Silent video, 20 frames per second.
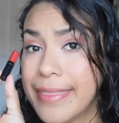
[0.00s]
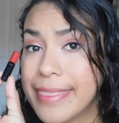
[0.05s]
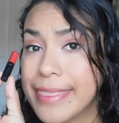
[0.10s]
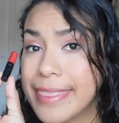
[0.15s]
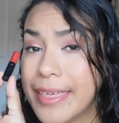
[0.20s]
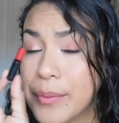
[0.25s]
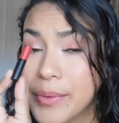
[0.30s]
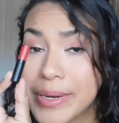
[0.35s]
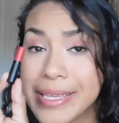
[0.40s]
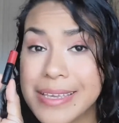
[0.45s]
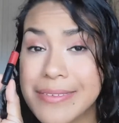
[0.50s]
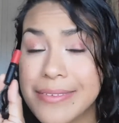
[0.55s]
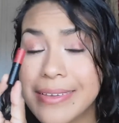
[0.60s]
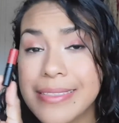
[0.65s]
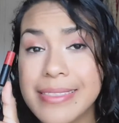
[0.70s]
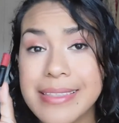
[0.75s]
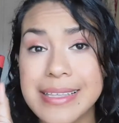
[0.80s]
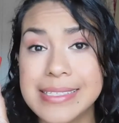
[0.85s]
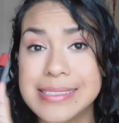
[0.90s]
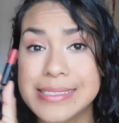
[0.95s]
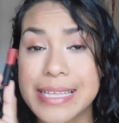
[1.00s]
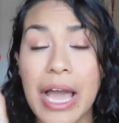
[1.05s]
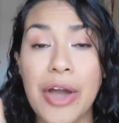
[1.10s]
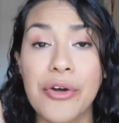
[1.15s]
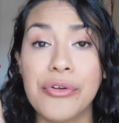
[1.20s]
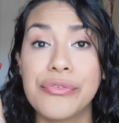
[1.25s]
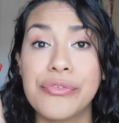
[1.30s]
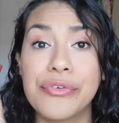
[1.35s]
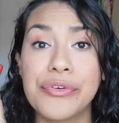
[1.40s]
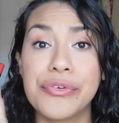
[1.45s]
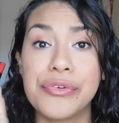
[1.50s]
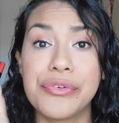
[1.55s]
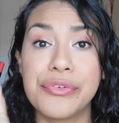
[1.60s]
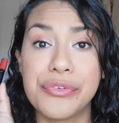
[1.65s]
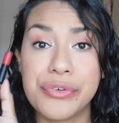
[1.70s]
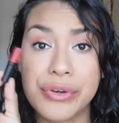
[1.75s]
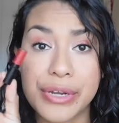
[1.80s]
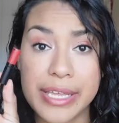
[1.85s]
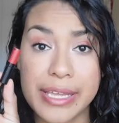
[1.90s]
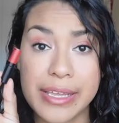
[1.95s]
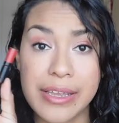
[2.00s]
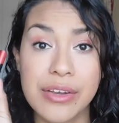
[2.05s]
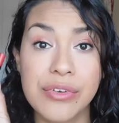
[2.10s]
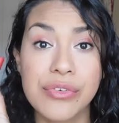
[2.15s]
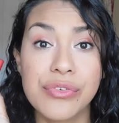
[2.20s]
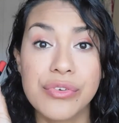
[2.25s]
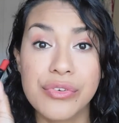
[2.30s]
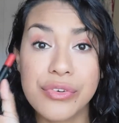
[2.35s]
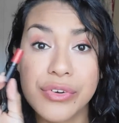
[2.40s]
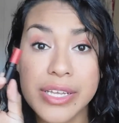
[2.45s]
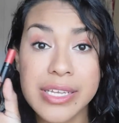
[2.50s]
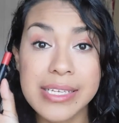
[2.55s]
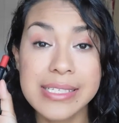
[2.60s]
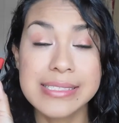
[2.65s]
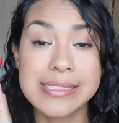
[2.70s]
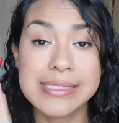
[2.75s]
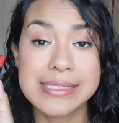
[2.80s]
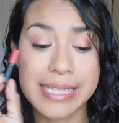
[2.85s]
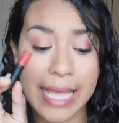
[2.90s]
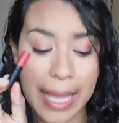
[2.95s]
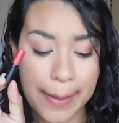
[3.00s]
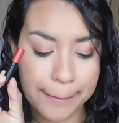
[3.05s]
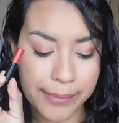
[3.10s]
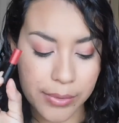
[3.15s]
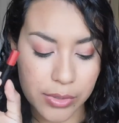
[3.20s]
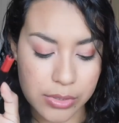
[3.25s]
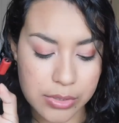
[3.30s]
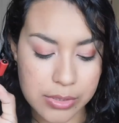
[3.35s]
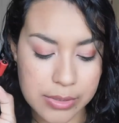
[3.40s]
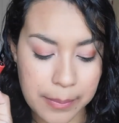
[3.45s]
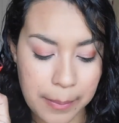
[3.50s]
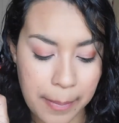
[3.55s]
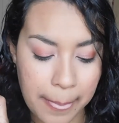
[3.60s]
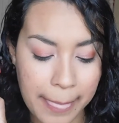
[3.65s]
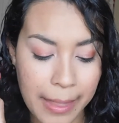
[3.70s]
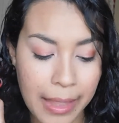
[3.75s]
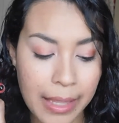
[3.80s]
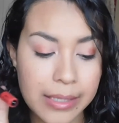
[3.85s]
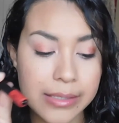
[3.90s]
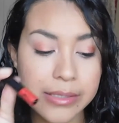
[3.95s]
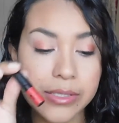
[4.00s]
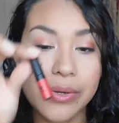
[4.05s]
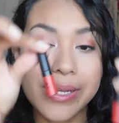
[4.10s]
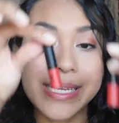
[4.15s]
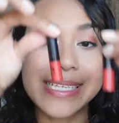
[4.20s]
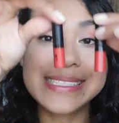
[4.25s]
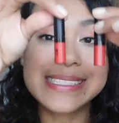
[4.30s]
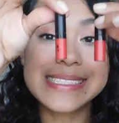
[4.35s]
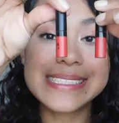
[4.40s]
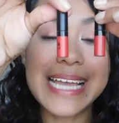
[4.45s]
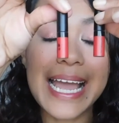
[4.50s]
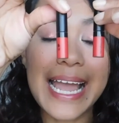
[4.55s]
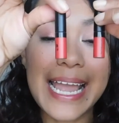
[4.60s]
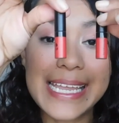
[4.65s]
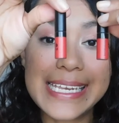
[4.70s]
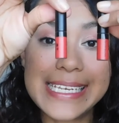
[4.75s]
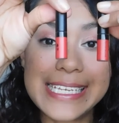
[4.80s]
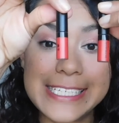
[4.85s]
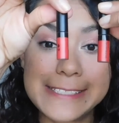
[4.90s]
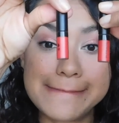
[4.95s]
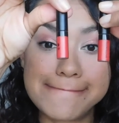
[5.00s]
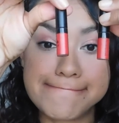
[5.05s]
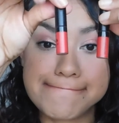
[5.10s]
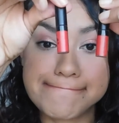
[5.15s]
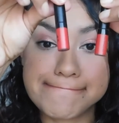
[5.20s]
they were giving these out for free, free samples. So it's tiny.